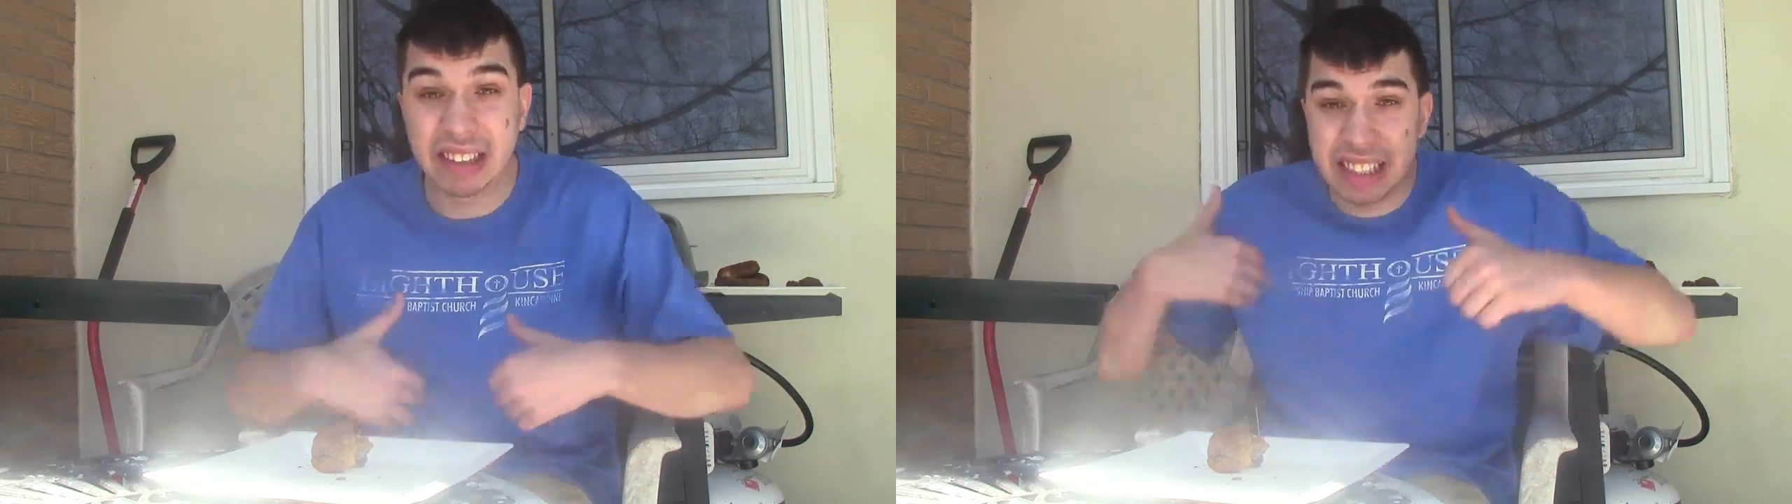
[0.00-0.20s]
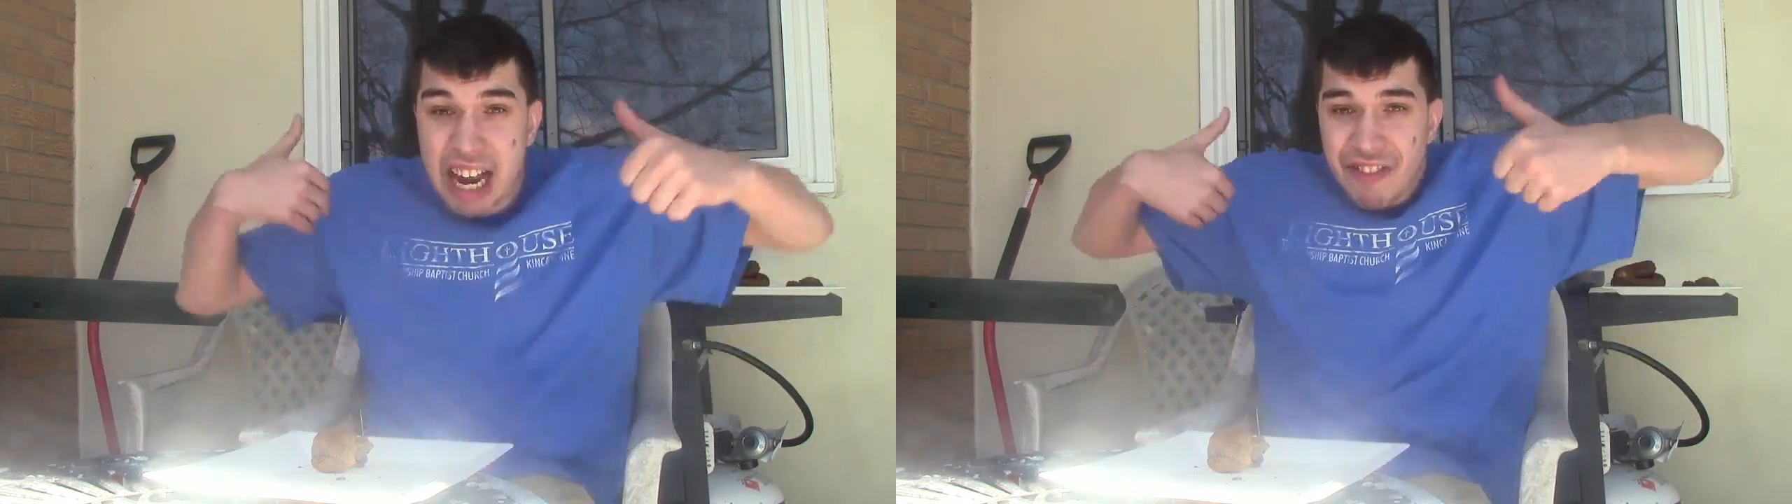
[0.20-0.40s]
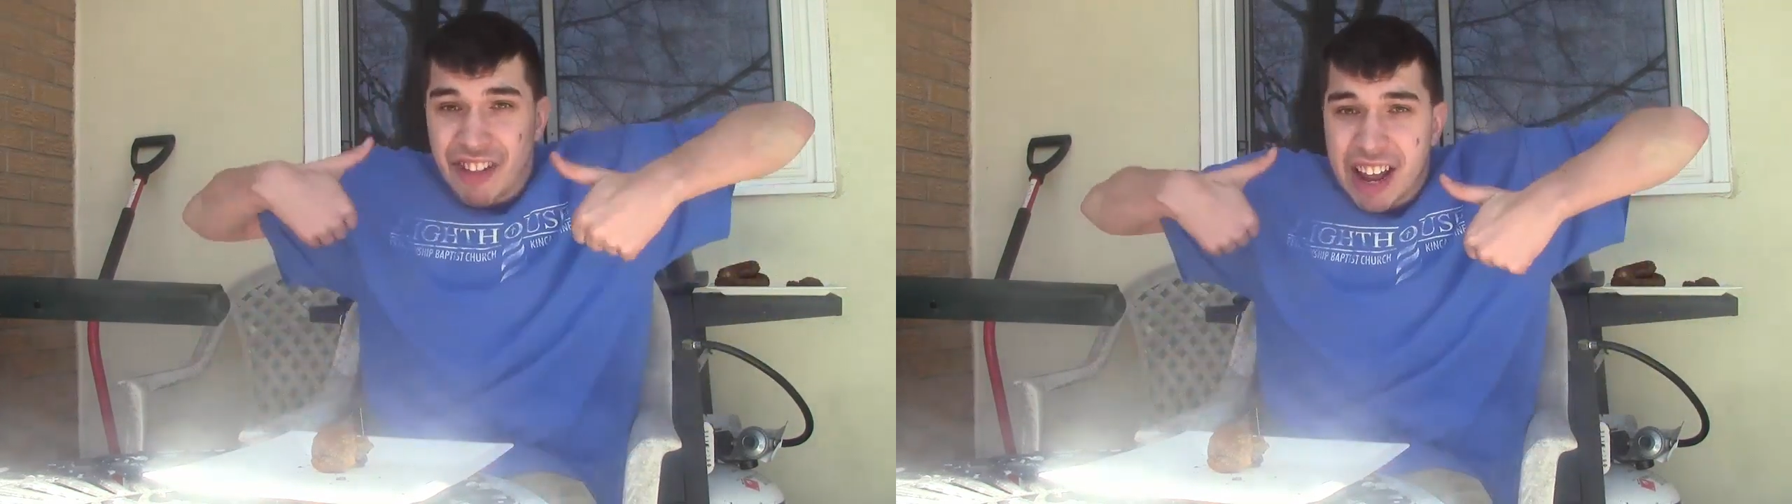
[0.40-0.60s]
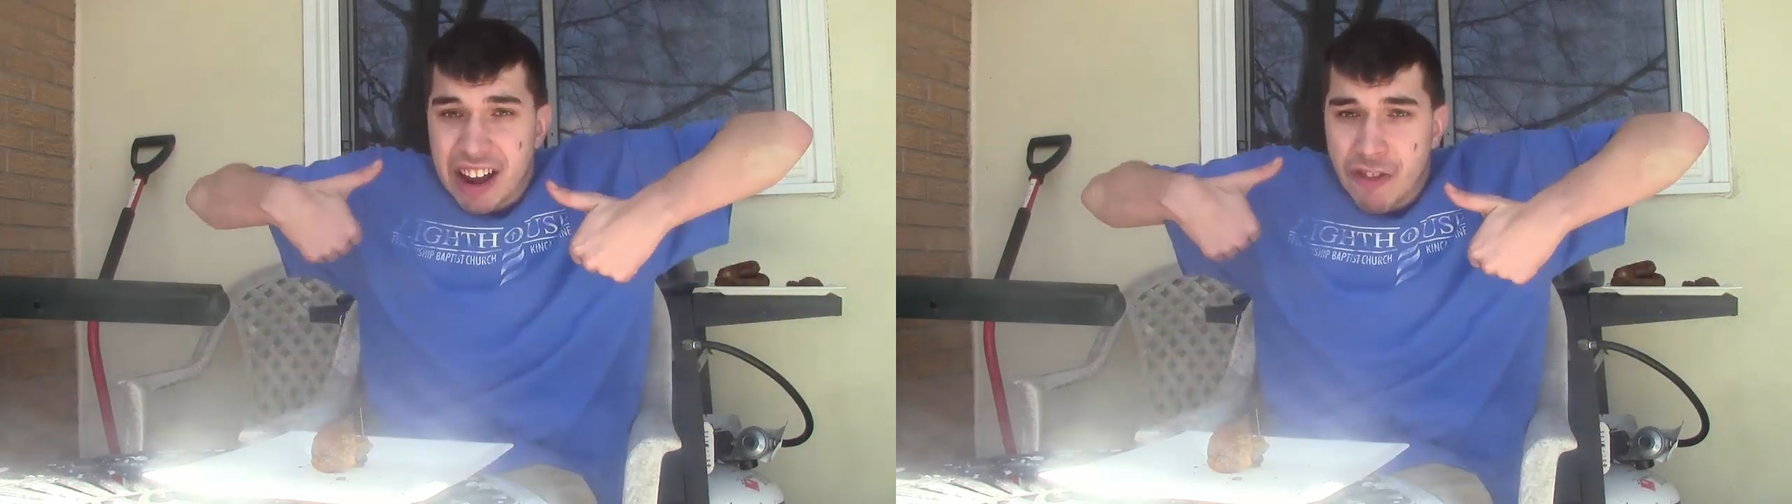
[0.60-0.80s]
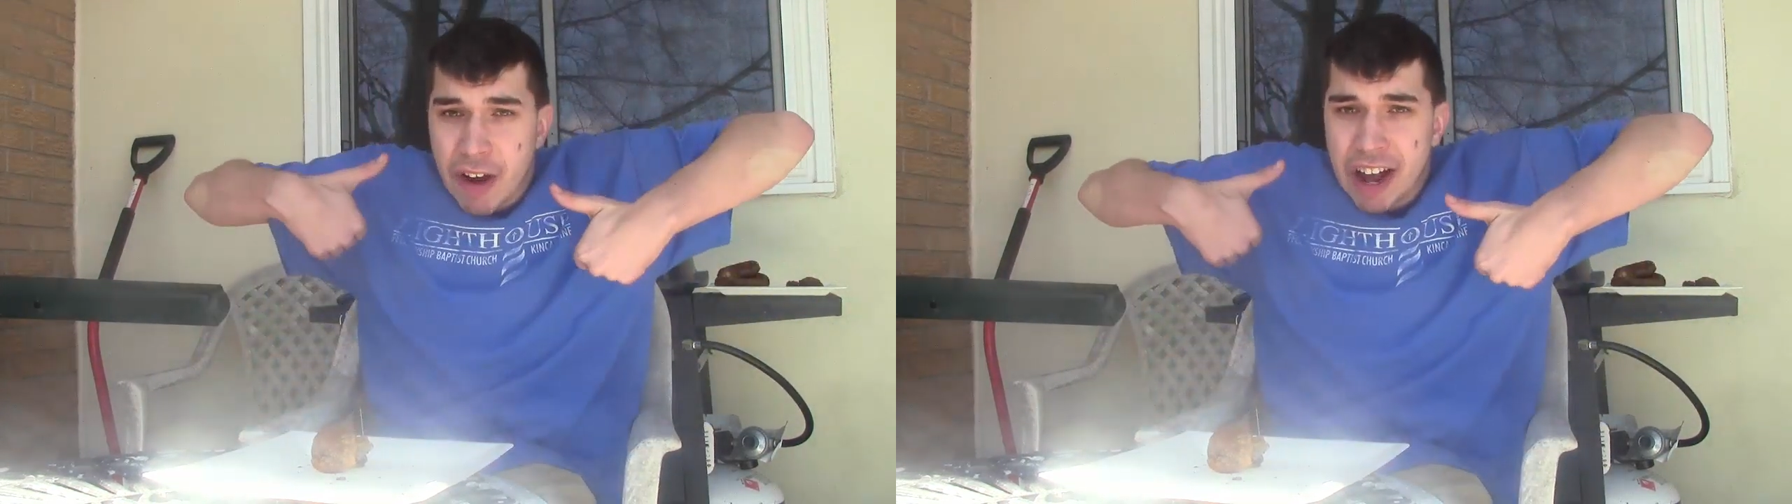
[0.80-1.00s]

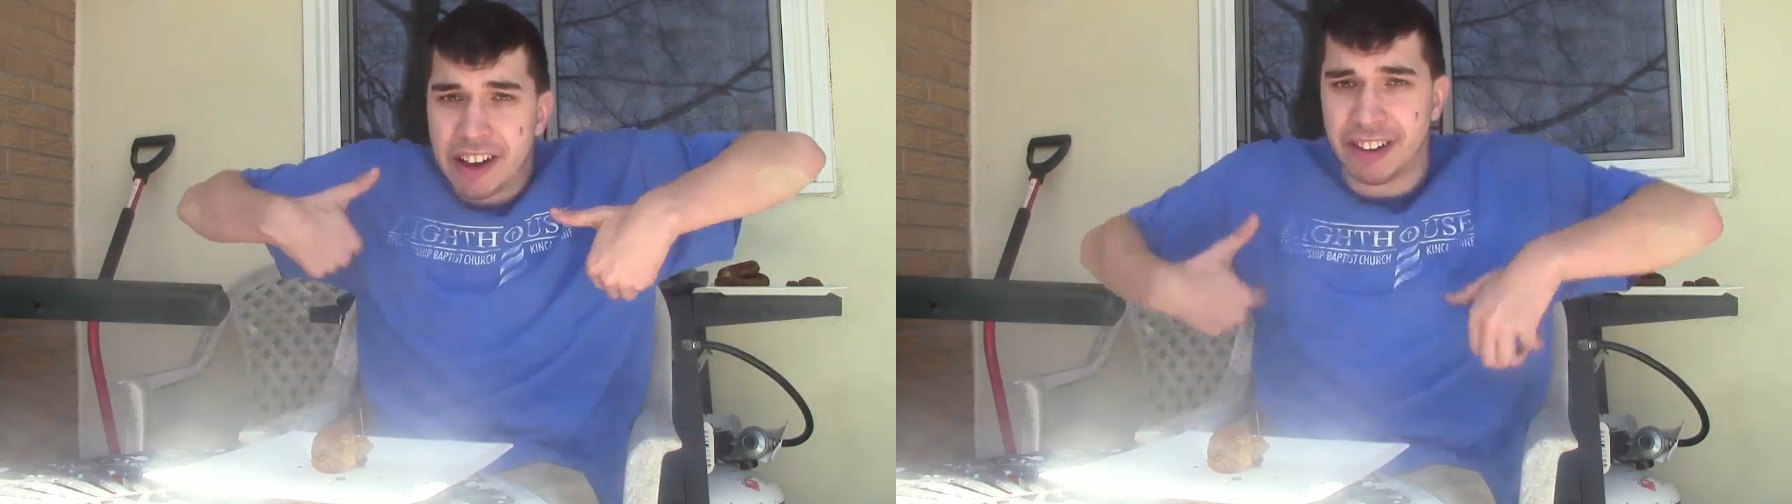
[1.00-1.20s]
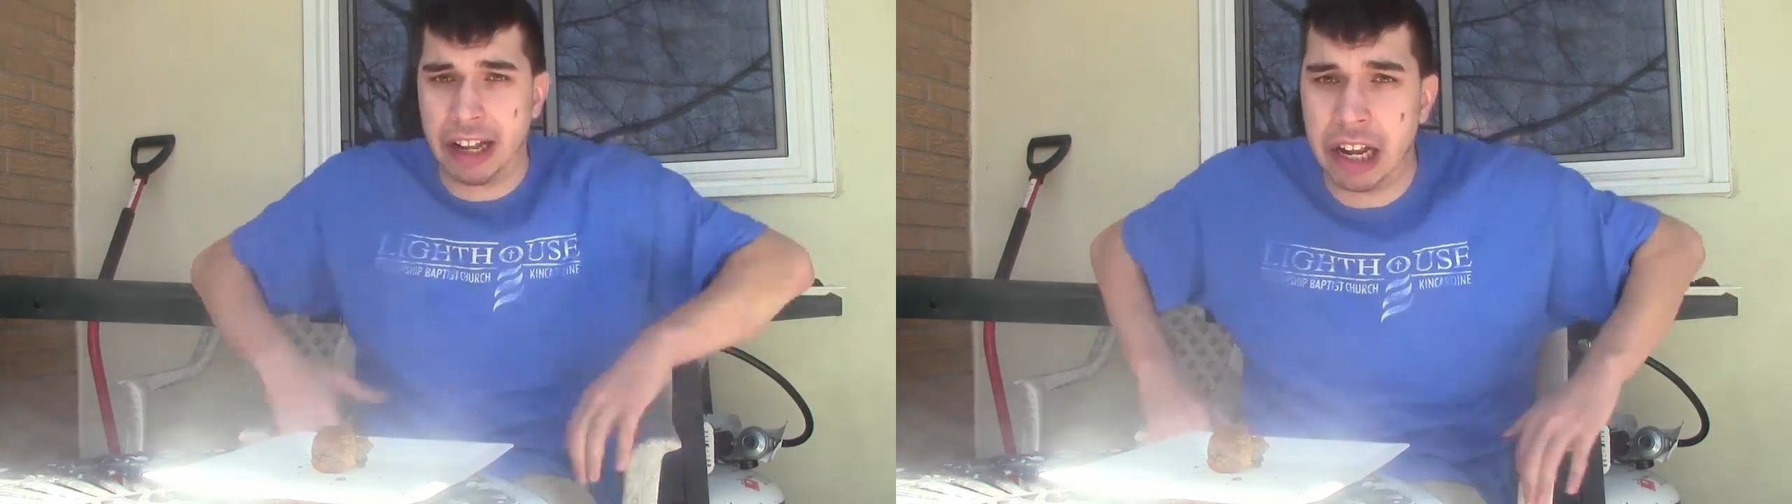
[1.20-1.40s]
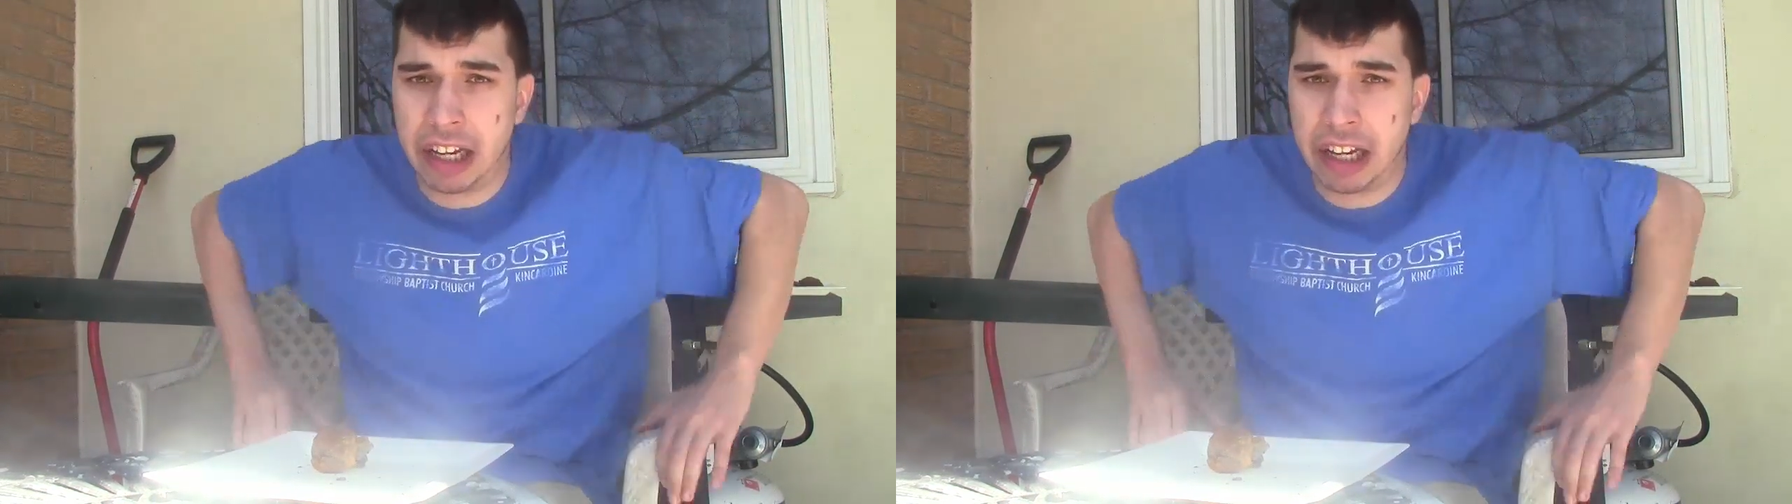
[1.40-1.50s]
Definitely will.